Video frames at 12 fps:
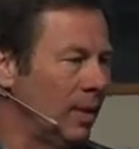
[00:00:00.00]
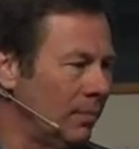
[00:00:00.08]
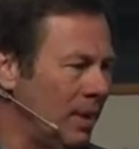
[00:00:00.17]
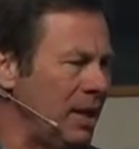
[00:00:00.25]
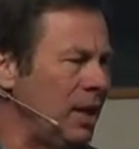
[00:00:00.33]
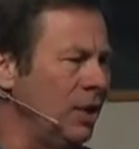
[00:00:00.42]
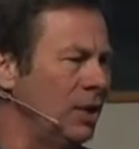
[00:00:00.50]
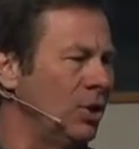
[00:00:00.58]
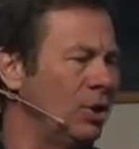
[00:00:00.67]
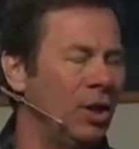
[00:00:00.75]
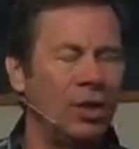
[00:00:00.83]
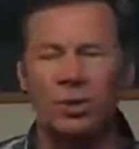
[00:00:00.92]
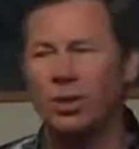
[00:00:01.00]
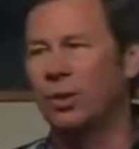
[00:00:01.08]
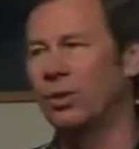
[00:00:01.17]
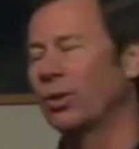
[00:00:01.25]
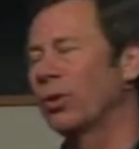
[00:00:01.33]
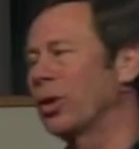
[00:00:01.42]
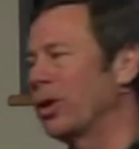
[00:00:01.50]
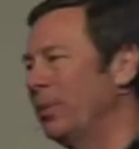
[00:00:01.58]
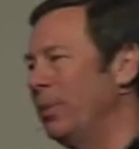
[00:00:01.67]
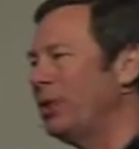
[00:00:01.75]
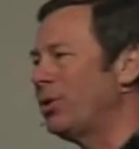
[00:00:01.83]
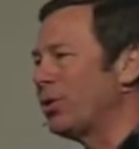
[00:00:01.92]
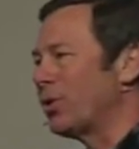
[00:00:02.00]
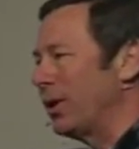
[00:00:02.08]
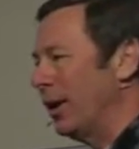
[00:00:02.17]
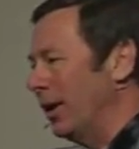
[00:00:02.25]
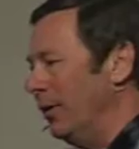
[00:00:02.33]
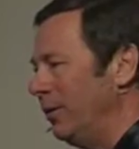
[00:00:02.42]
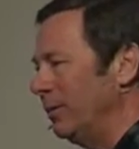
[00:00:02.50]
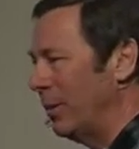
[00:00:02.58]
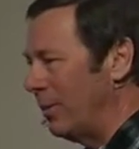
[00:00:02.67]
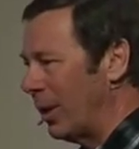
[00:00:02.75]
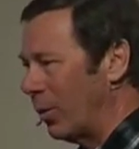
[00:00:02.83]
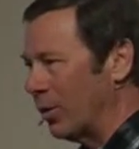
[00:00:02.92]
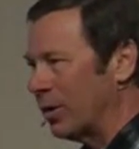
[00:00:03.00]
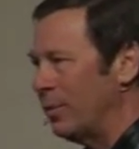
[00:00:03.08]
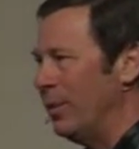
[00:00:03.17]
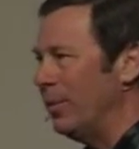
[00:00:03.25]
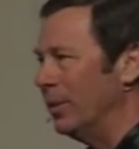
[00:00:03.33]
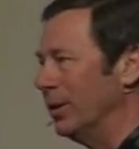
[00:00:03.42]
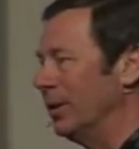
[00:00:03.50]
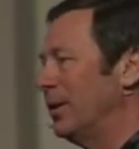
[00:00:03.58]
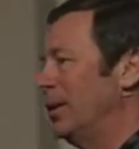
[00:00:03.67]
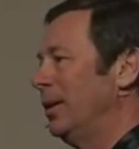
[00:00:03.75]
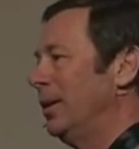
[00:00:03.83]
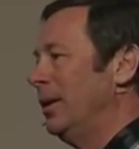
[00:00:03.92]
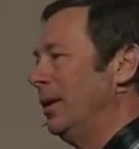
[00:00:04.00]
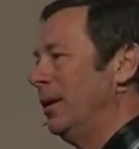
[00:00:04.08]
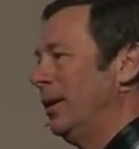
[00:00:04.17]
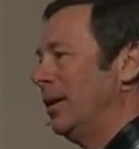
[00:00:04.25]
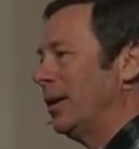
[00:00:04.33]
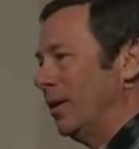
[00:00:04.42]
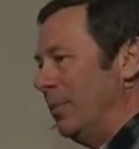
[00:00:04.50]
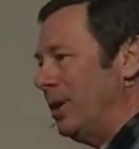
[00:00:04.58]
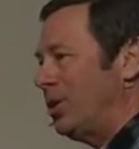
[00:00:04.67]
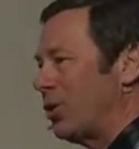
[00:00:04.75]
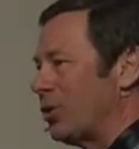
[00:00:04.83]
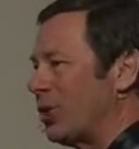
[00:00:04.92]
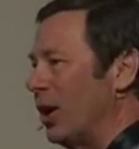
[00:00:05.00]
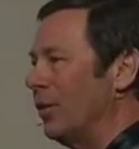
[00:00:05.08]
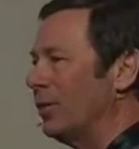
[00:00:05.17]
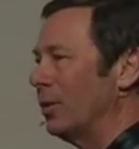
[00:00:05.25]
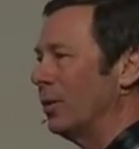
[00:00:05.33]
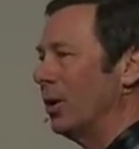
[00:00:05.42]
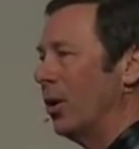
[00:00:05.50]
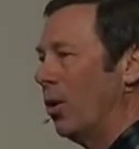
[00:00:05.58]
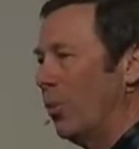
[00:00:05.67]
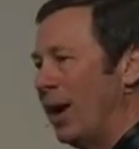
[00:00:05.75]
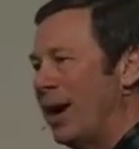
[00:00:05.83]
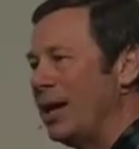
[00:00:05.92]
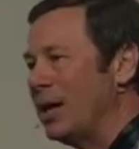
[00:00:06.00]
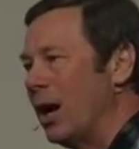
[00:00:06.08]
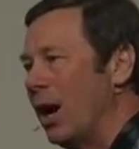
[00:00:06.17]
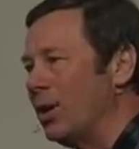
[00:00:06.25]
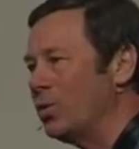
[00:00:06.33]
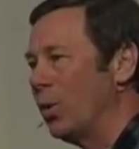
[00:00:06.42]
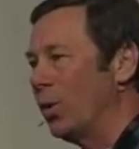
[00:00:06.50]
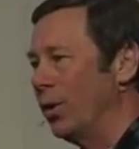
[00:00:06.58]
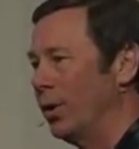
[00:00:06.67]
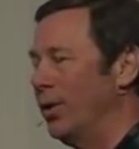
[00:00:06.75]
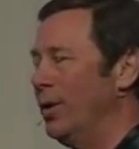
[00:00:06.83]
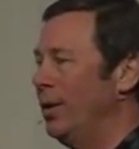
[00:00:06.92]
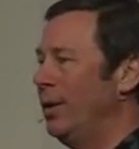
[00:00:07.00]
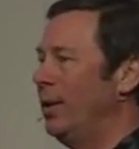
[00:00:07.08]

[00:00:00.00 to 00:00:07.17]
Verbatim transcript: Making a decision that you're going to commit yourself, remember that word commitment, commit yourself to obeying God's Word,